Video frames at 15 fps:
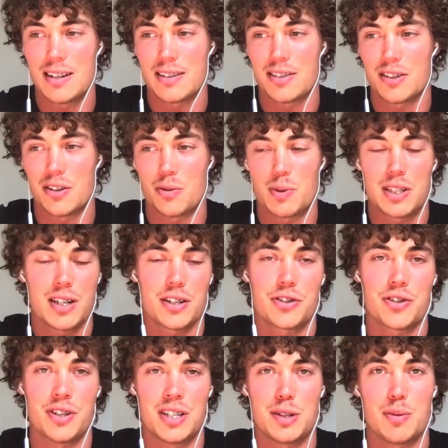So we touched
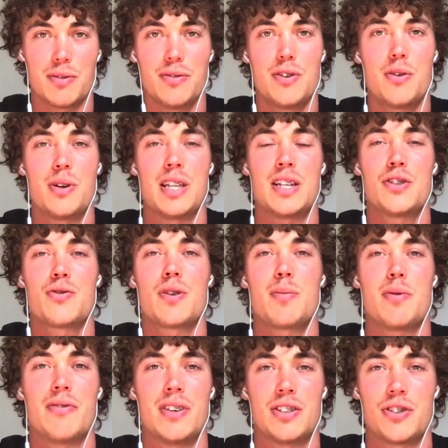on this before with injury
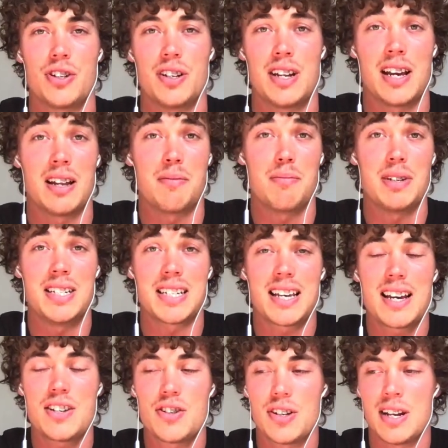prevention and
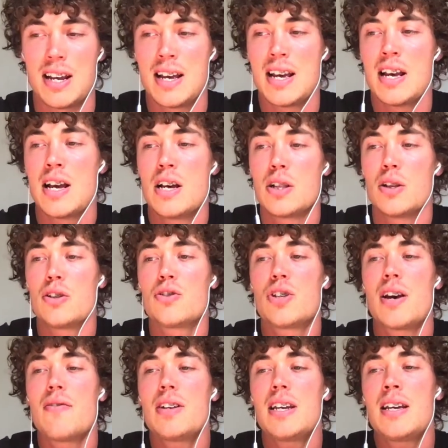mitigation.
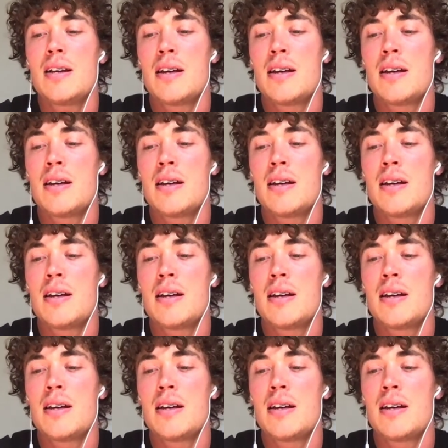Longevity